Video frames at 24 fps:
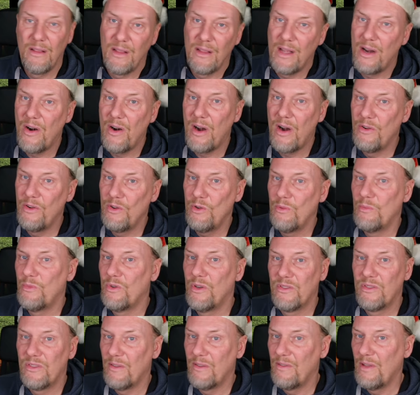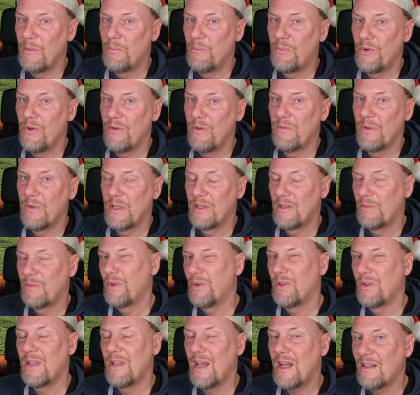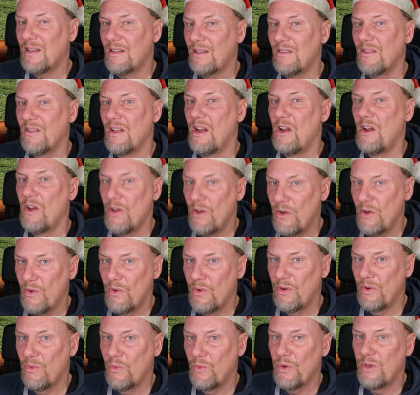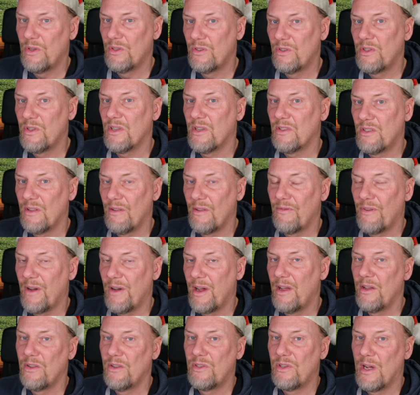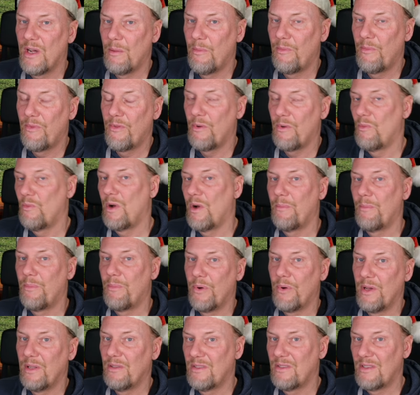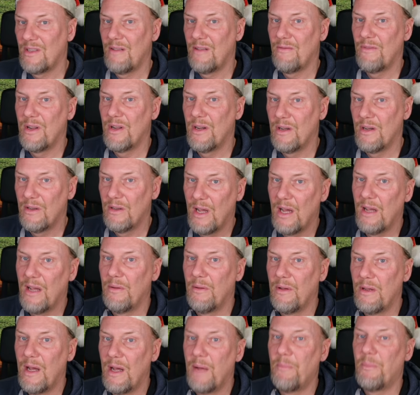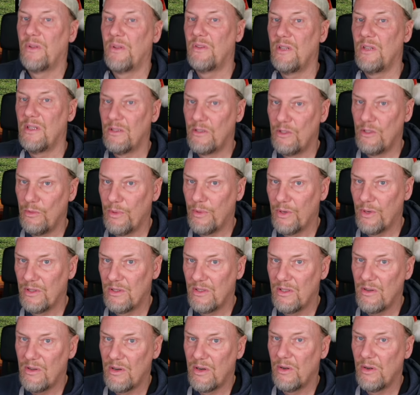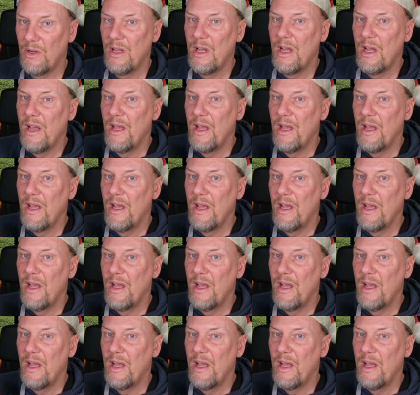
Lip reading: there are numerous of improvements, but that alone wouldn't justify a jump from 1.7 up until 2.0.